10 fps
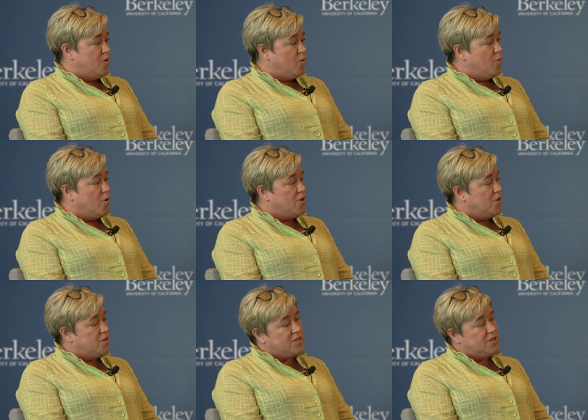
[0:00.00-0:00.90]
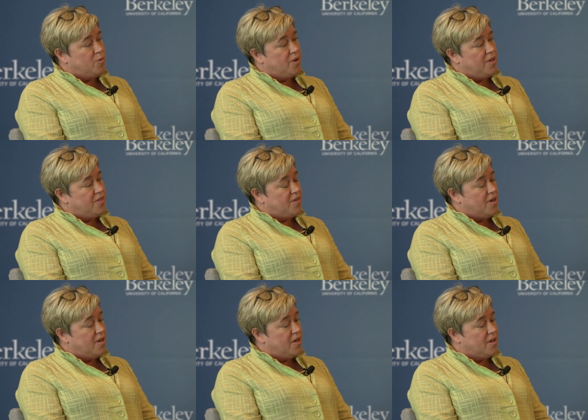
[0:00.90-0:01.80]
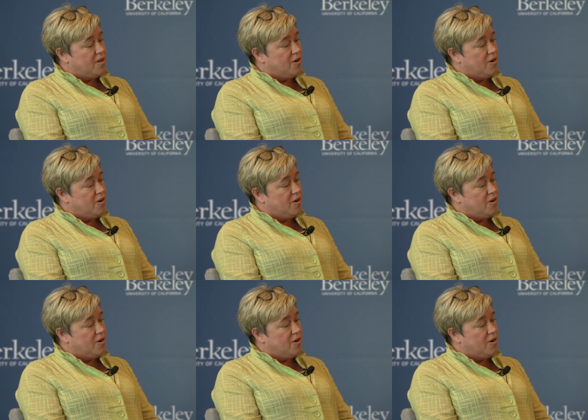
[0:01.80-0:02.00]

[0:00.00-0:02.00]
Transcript: We work closely with uh,